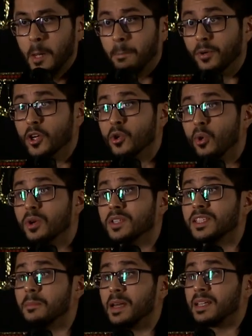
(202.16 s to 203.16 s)
But in order
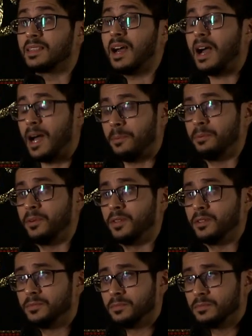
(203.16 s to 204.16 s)
to make that happen,
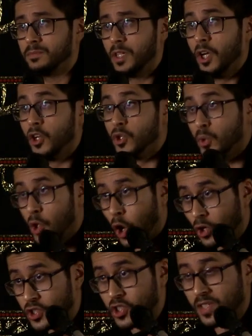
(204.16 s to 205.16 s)
you
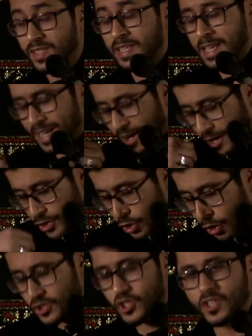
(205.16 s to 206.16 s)
consciously and I
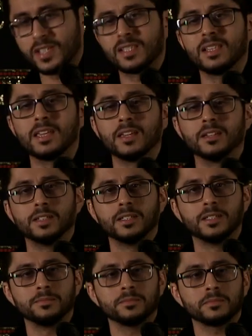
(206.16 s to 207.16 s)
consciously
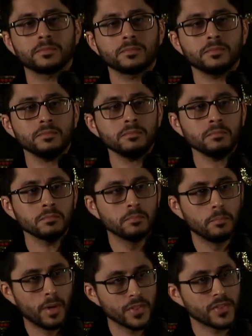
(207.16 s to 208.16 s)

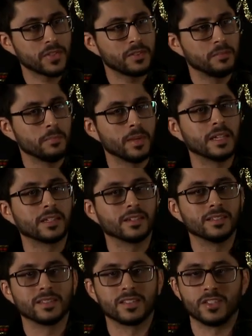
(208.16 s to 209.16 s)
must make
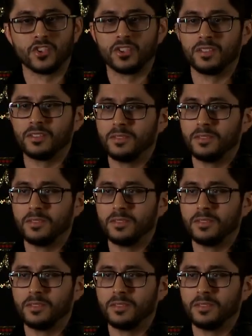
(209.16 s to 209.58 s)
a decision.